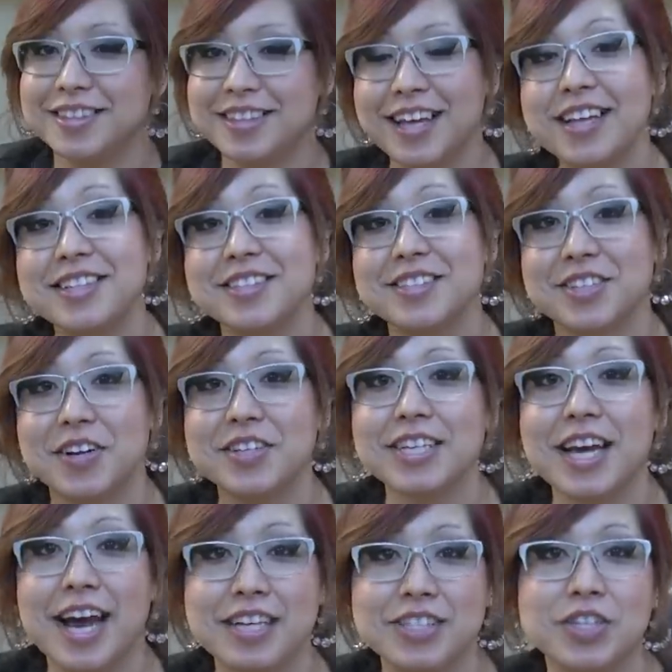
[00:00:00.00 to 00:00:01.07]
Then start
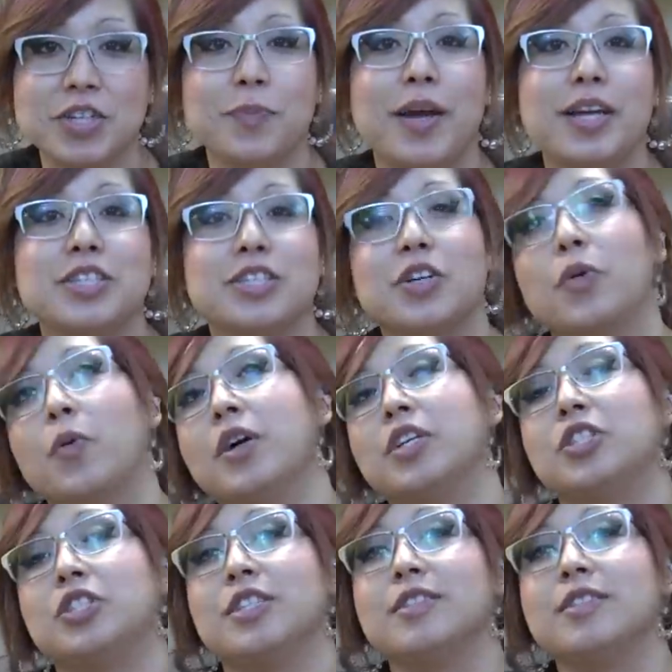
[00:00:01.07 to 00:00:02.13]
to ask your patient
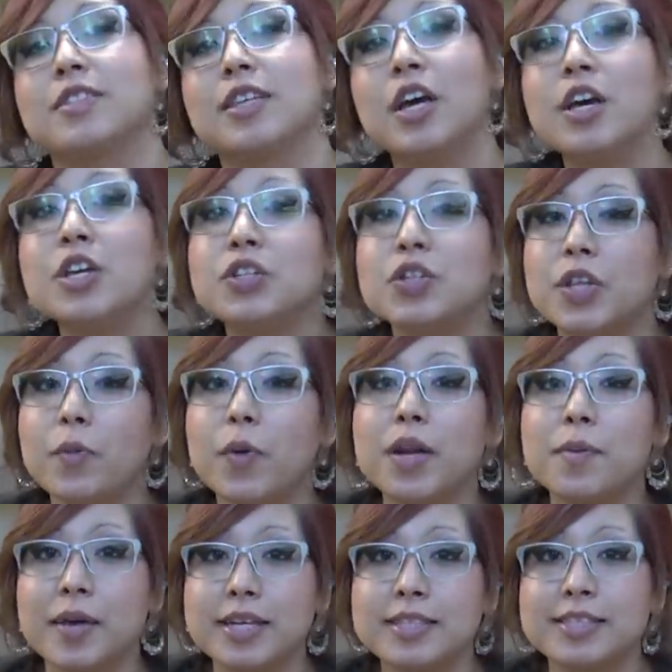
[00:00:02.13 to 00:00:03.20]
questions. Do they want
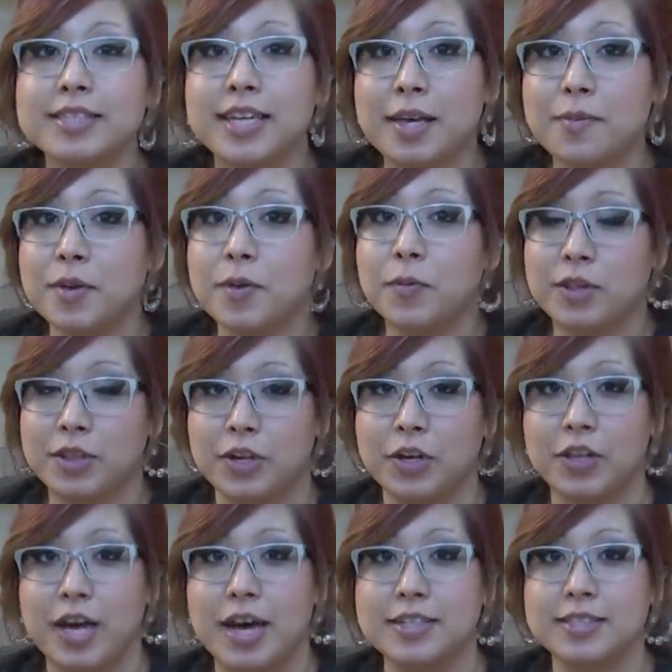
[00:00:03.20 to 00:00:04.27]
to make a statement with their
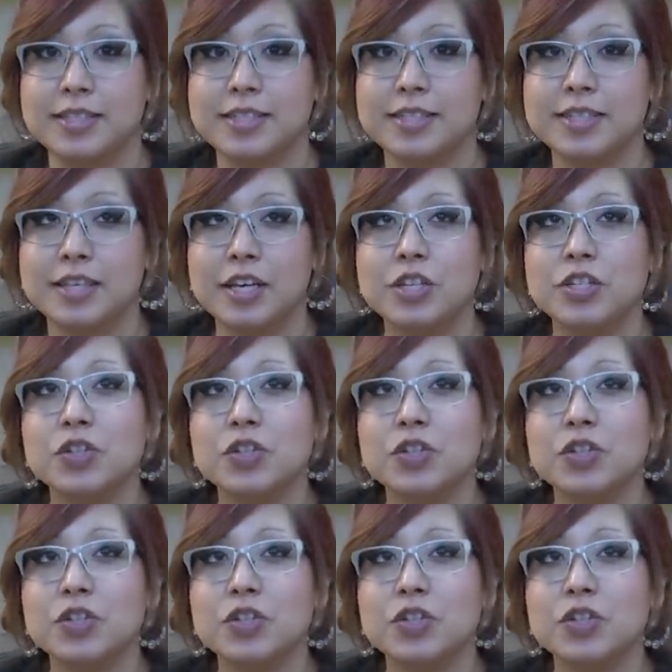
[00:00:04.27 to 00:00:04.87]
glasses?